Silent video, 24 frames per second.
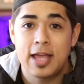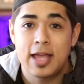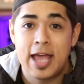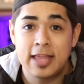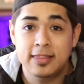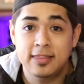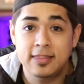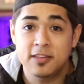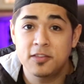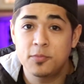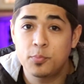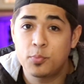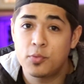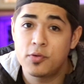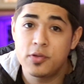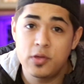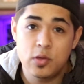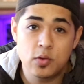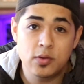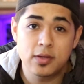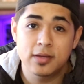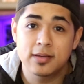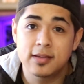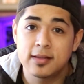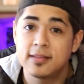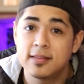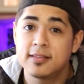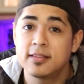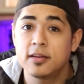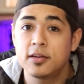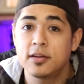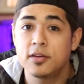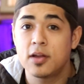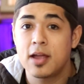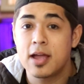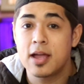At this point, you can
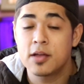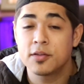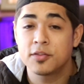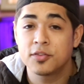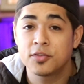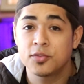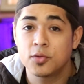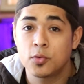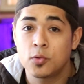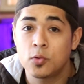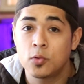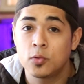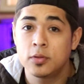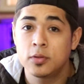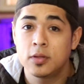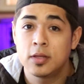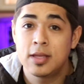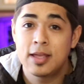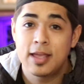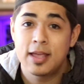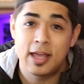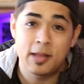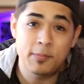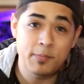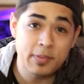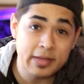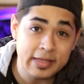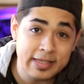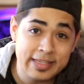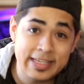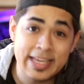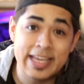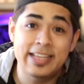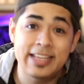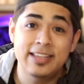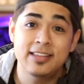consider your house sold and
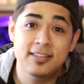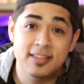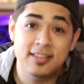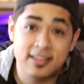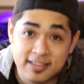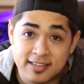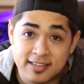begin to